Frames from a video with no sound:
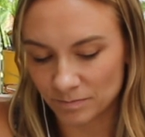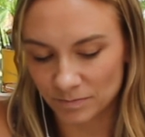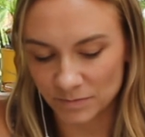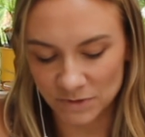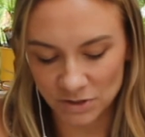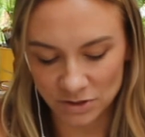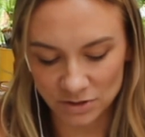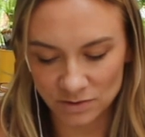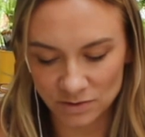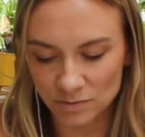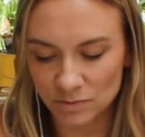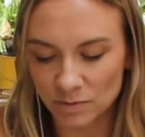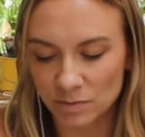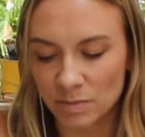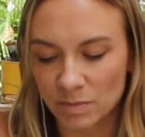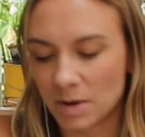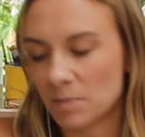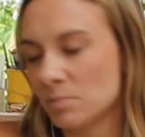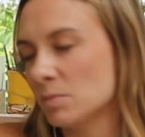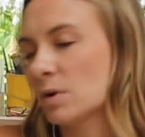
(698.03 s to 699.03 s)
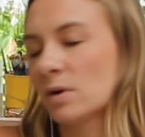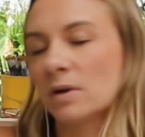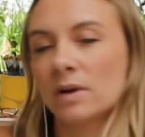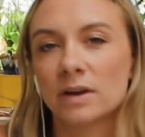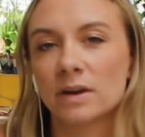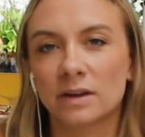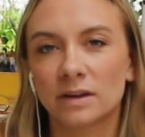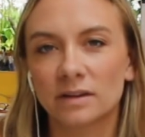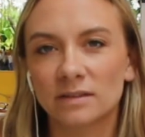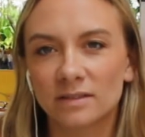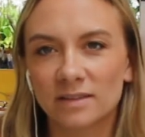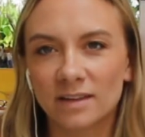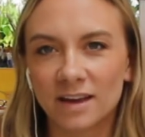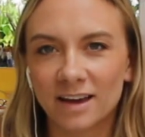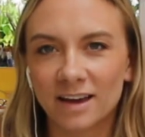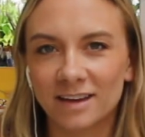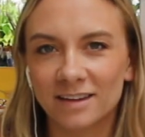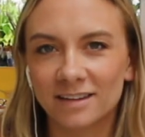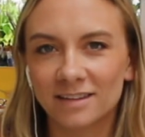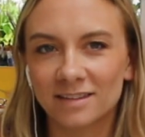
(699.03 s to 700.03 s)
just remembering
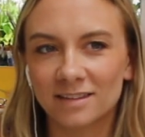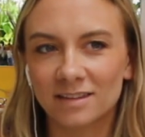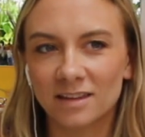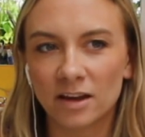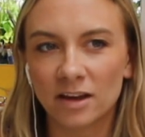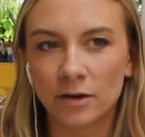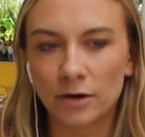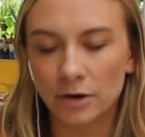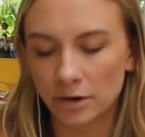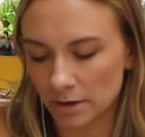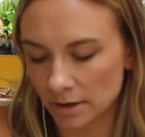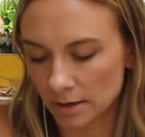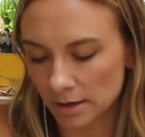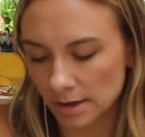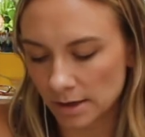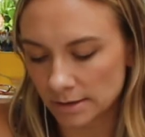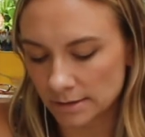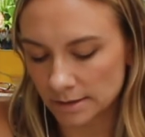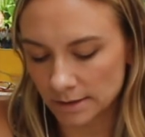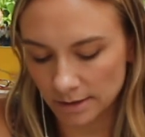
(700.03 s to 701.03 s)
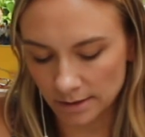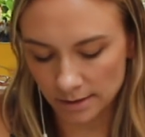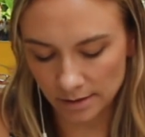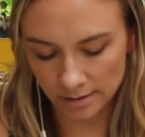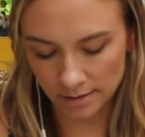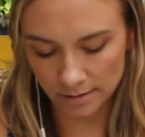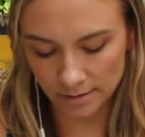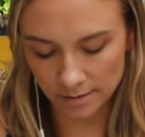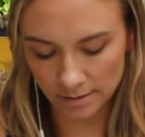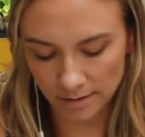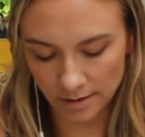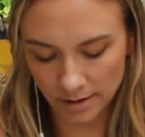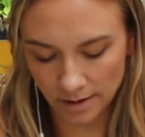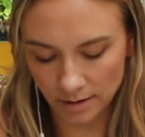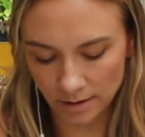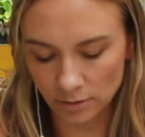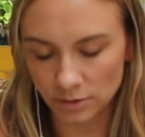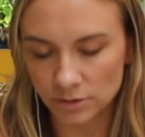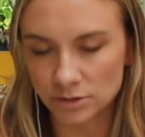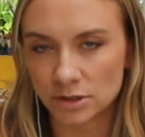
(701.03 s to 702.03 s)
that they are connected and the
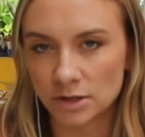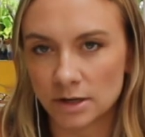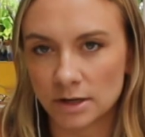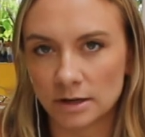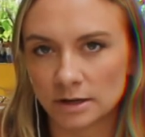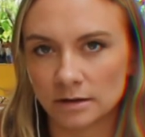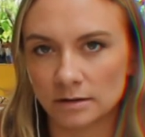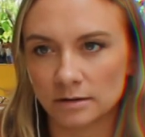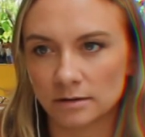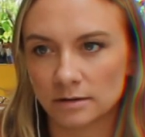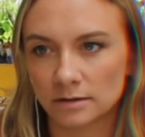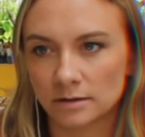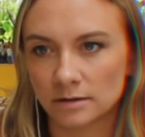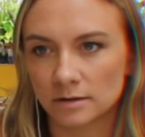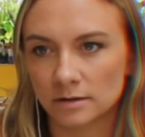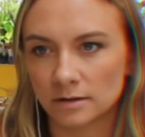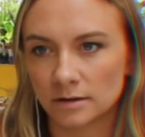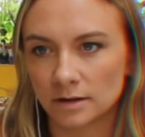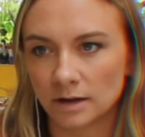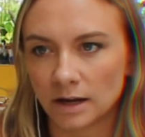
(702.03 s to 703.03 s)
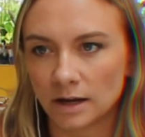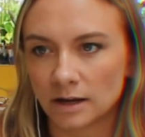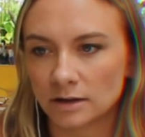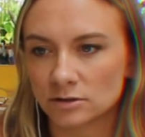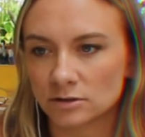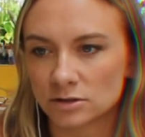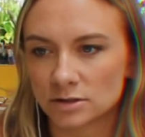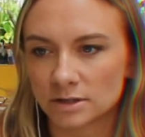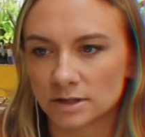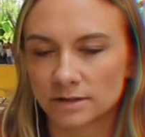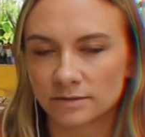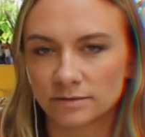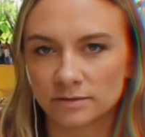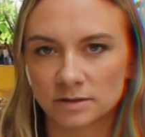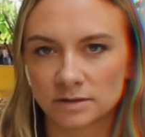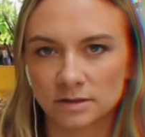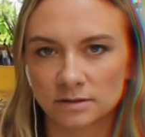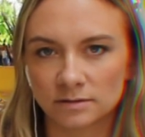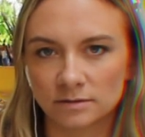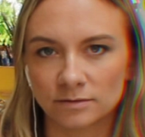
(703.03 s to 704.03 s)
energy can
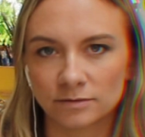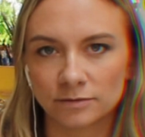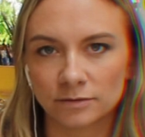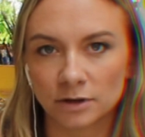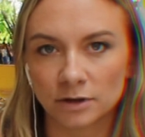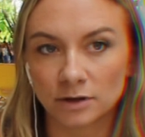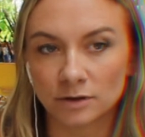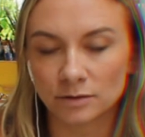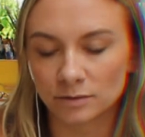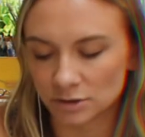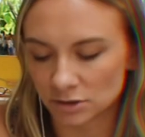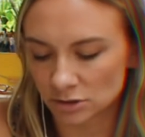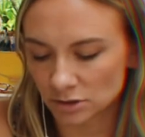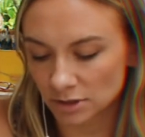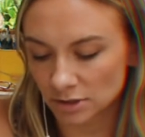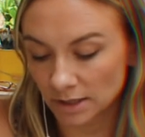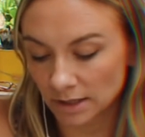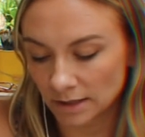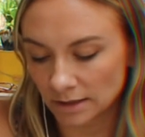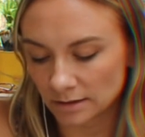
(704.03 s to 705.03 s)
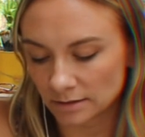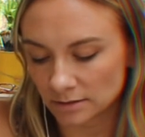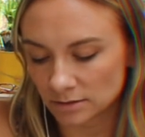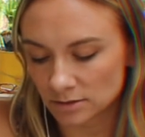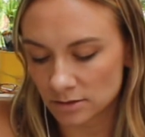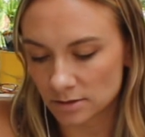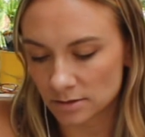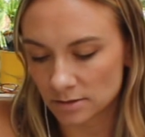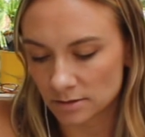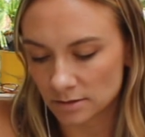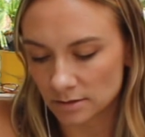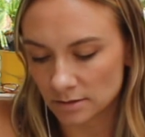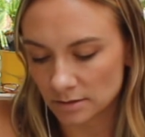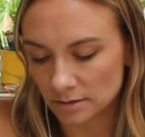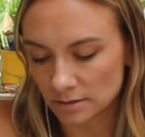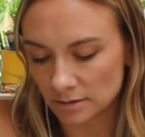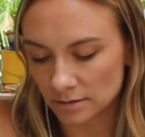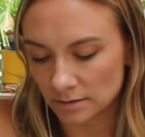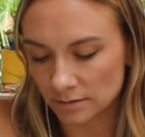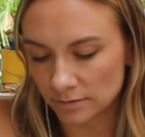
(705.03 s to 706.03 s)
shift and flow and change
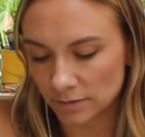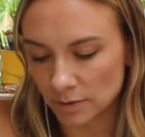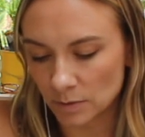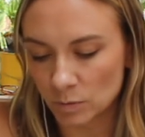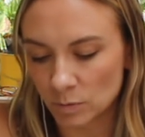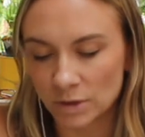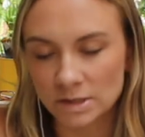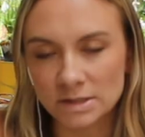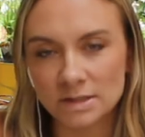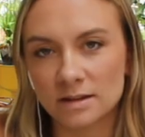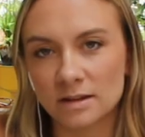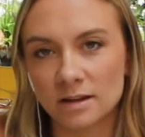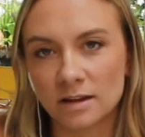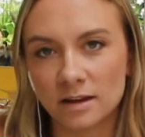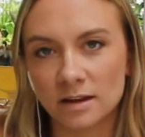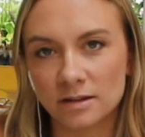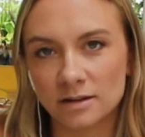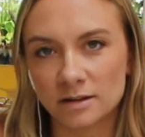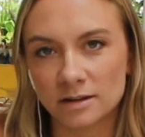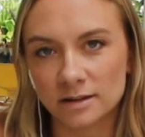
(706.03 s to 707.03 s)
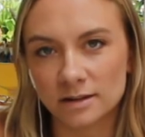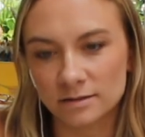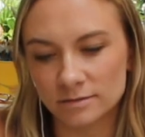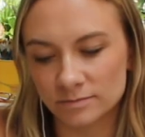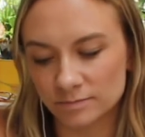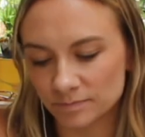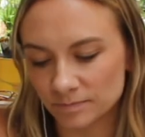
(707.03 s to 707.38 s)
from one to the other.